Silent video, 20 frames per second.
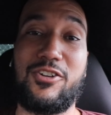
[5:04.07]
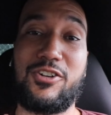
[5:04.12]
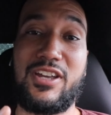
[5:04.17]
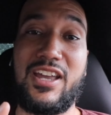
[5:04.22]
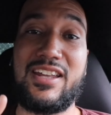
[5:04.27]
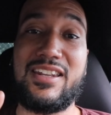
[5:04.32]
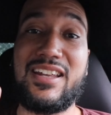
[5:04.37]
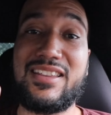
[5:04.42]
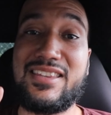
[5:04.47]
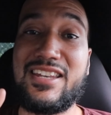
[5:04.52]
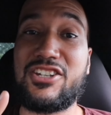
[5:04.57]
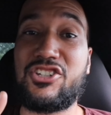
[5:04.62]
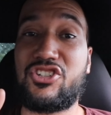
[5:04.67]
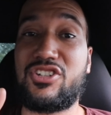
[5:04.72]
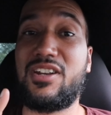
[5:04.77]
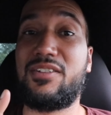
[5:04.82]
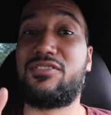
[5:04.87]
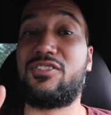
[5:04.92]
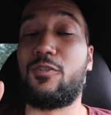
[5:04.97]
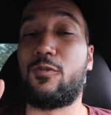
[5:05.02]
Okay, that thing
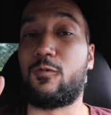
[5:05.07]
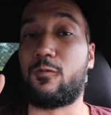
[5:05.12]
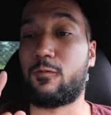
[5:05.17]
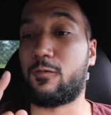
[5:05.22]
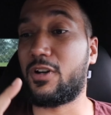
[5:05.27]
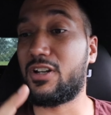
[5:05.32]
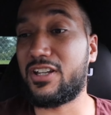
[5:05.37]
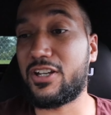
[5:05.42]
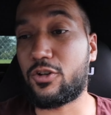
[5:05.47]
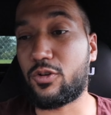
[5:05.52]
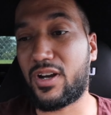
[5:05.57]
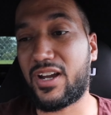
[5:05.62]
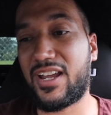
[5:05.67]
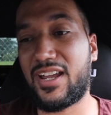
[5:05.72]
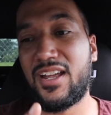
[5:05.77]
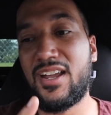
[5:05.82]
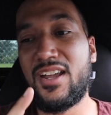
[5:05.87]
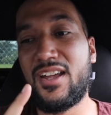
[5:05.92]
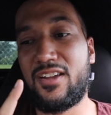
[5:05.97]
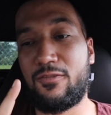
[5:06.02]
shifts really great,